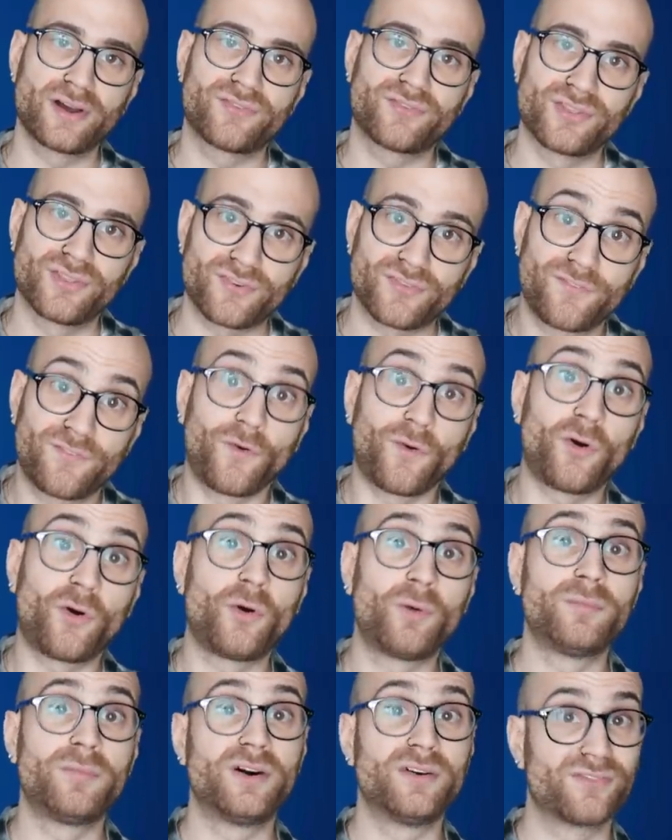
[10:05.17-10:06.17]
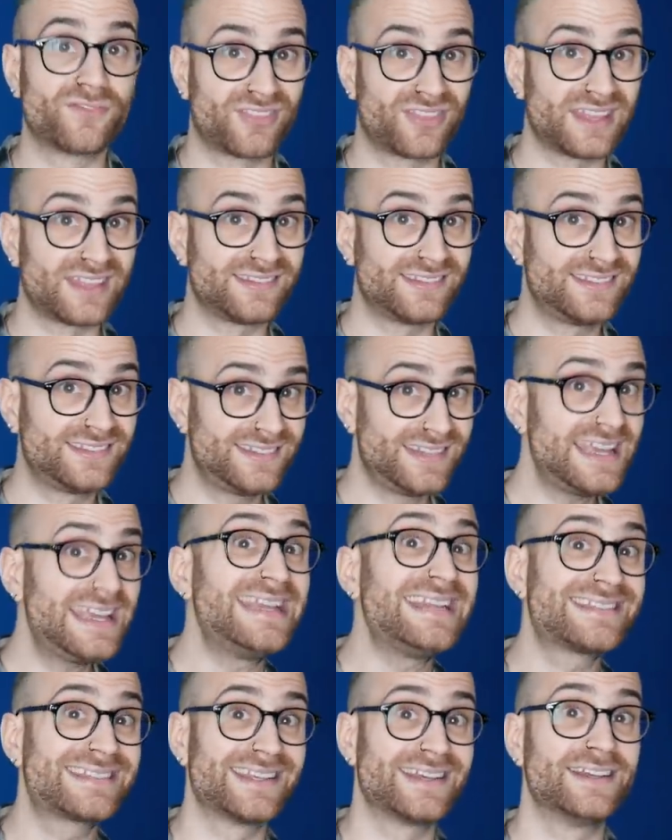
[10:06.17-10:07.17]
off the form of this
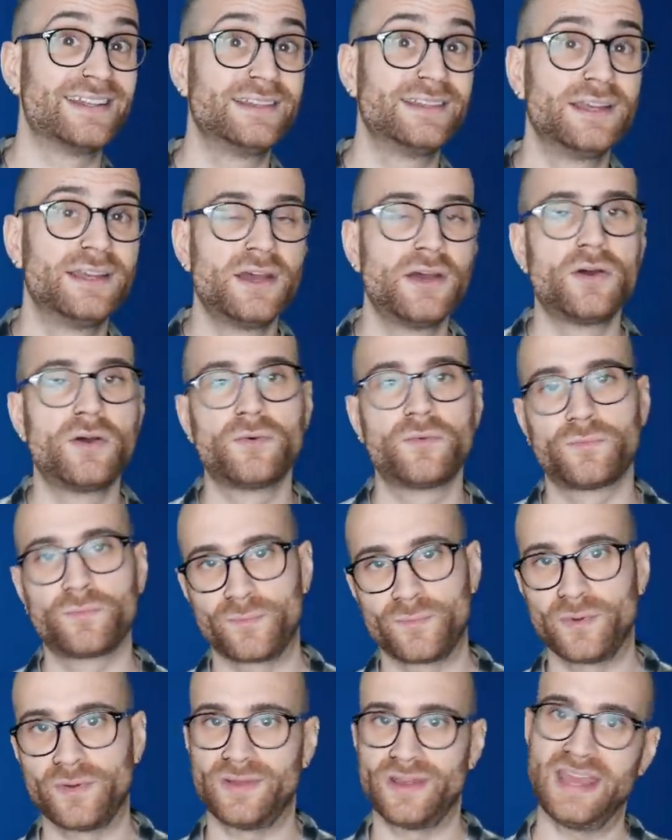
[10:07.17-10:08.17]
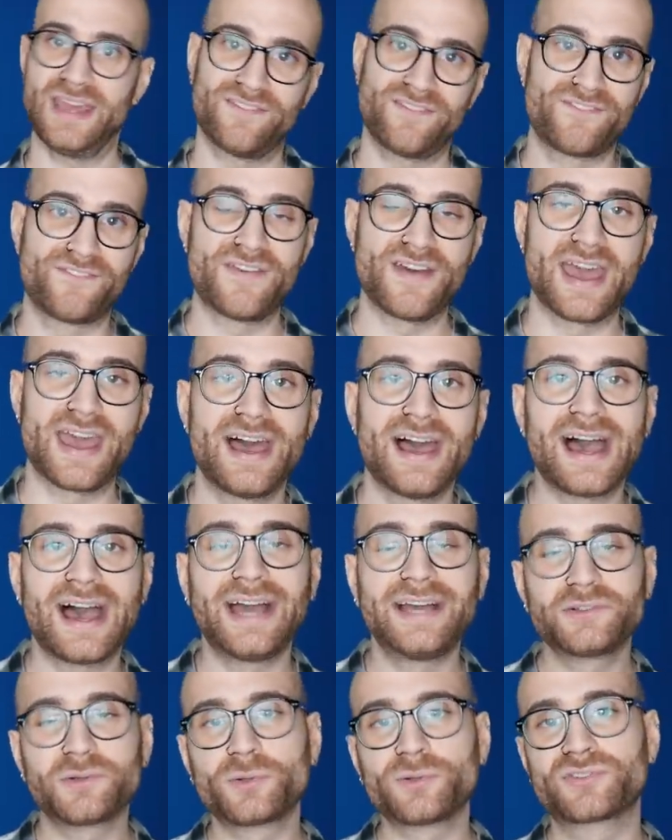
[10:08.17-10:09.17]
season, if fit,
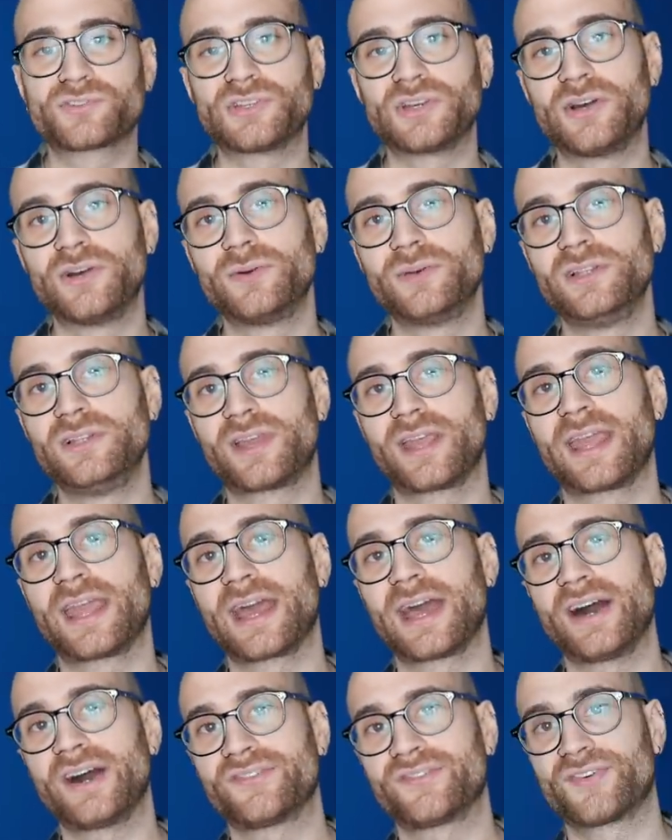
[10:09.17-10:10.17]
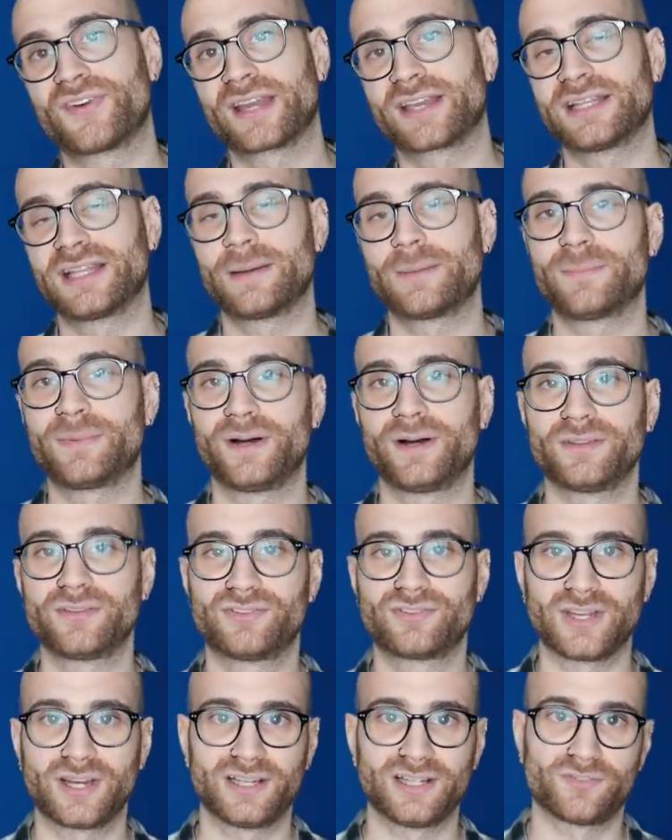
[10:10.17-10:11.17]
and also looking at how Frank Lampard's
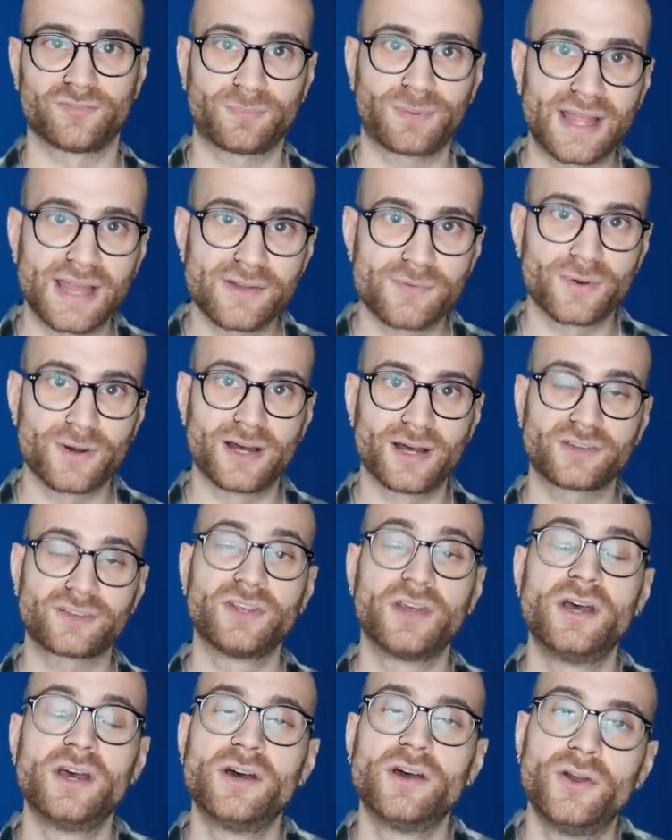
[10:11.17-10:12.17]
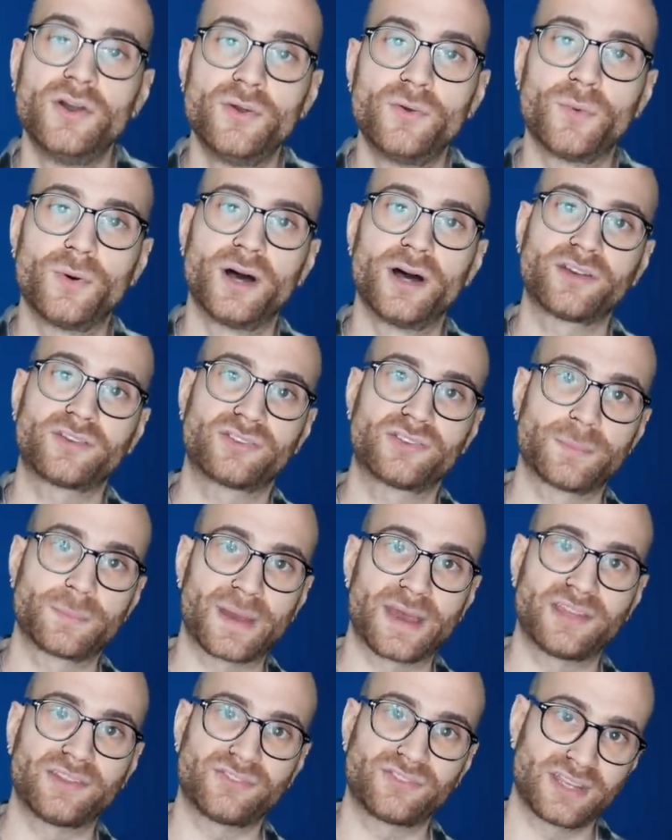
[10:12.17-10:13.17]
style of play works, who works the
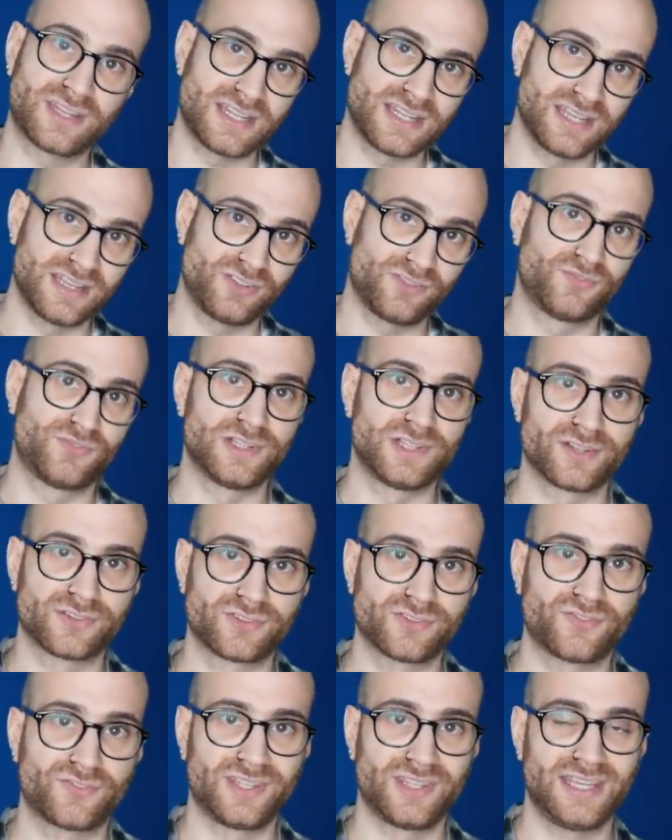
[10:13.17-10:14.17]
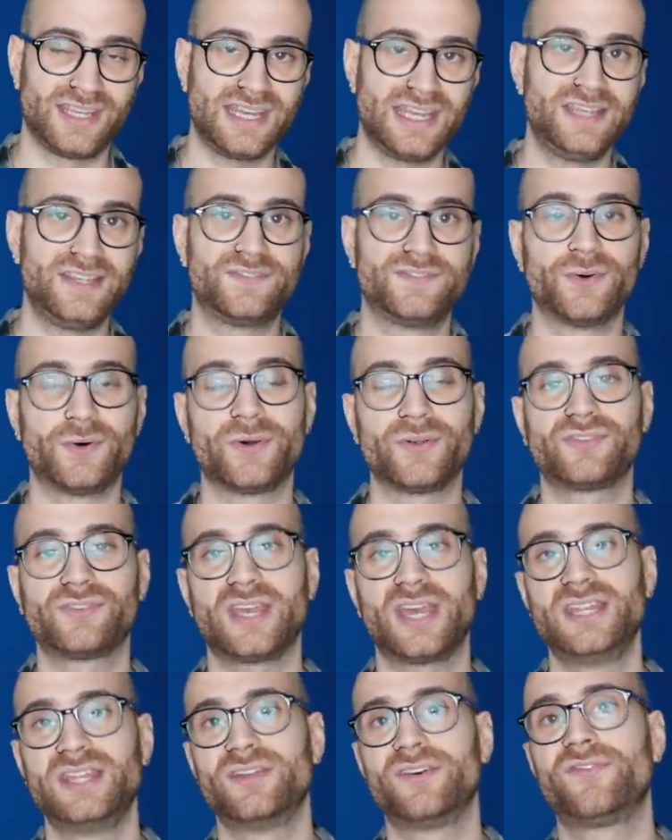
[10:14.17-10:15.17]
best in his philosophy ethos
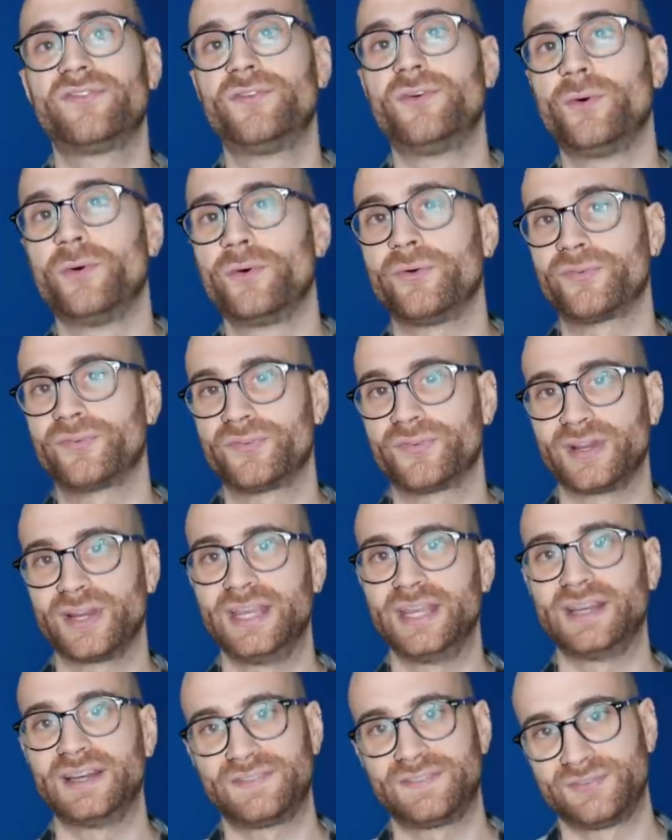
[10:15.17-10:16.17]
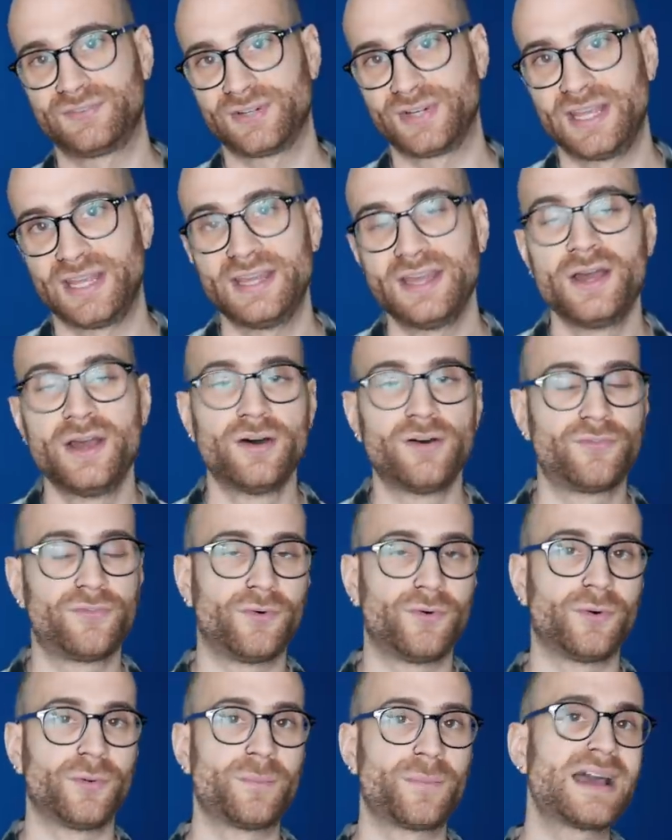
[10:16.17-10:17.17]
in the four three three
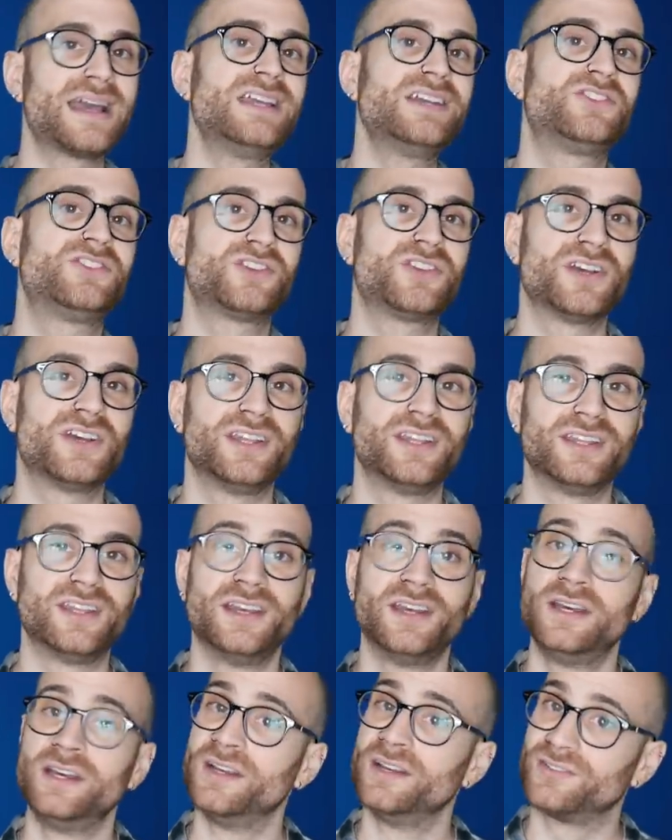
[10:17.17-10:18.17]
formation.